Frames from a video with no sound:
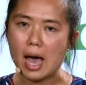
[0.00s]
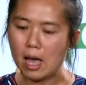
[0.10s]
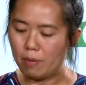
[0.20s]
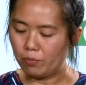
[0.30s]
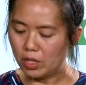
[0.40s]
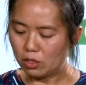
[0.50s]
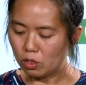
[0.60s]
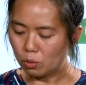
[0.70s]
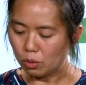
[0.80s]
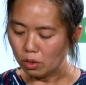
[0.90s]

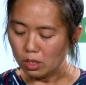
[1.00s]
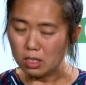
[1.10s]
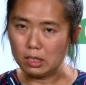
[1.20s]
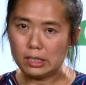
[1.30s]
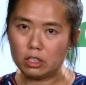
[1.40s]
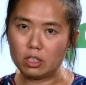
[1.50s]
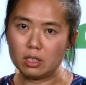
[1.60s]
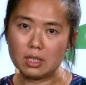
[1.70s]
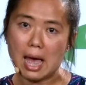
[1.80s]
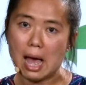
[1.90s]
It's a really
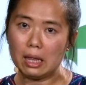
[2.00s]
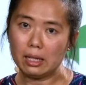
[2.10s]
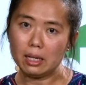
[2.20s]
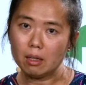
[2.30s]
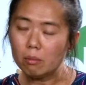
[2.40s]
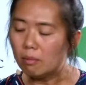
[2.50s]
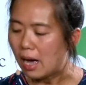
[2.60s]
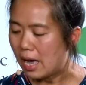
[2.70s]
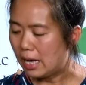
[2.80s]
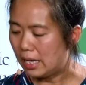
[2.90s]
delicious allium.
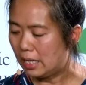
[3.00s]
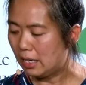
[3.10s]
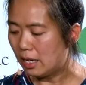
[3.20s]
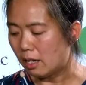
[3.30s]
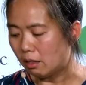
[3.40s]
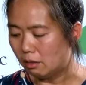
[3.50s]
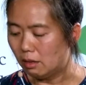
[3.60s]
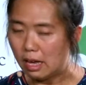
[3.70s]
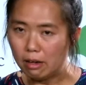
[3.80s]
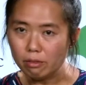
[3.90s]
I
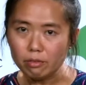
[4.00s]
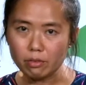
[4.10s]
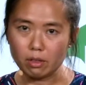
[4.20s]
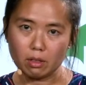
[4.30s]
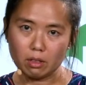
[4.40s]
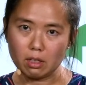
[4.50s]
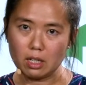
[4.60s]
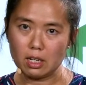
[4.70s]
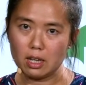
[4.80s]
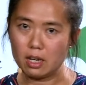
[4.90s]
love
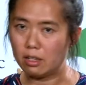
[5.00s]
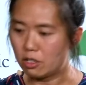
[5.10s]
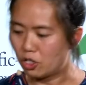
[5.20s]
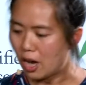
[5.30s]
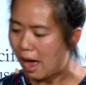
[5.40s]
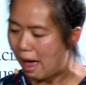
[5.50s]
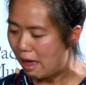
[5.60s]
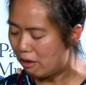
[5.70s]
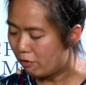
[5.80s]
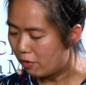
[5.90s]
eating
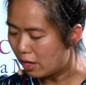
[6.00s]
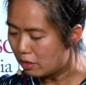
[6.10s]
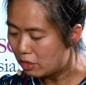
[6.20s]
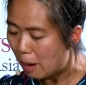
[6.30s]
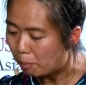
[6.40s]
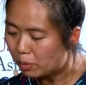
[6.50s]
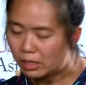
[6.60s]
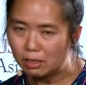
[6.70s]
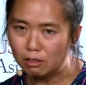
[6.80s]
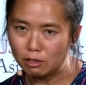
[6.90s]
chive
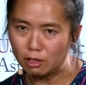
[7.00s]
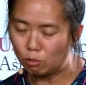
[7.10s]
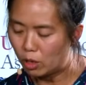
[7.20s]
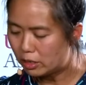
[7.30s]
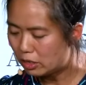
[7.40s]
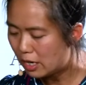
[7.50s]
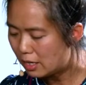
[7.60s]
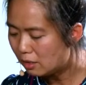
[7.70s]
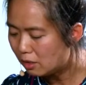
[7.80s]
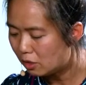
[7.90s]
dumplings and
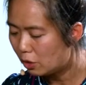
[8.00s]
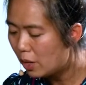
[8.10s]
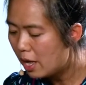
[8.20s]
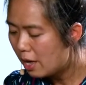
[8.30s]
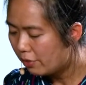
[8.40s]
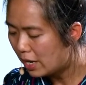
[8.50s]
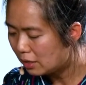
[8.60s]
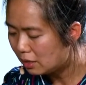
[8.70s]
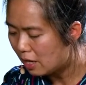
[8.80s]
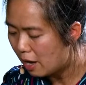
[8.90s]
wontons, so
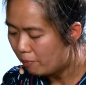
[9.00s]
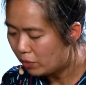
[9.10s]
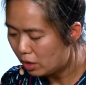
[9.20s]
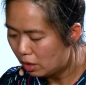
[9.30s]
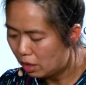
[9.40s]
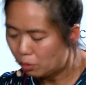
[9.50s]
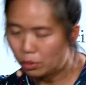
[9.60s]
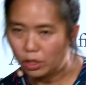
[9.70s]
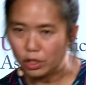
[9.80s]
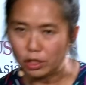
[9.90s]
that's a
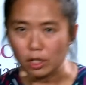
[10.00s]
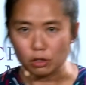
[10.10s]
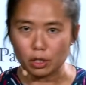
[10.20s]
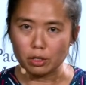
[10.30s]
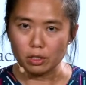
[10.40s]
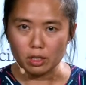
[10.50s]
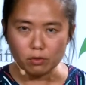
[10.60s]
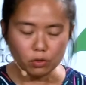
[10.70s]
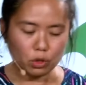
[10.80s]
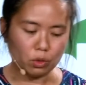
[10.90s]
really good
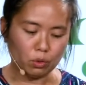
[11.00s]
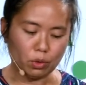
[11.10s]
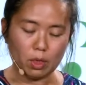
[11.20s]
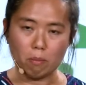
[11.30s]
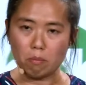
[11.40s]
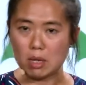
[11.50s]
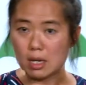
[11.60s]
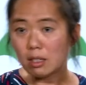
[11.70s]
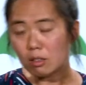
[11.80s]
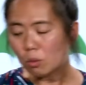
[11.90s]
alternative to the
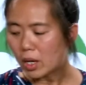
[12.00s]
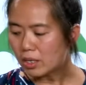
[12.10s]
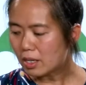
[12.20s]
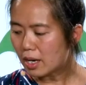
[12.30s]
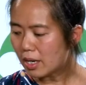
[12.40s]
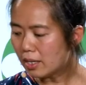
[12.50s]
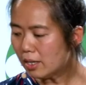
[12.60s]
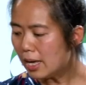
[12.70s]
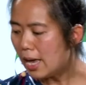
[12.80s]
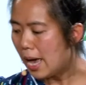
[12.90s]
meat
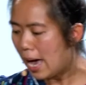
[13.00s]
wonton.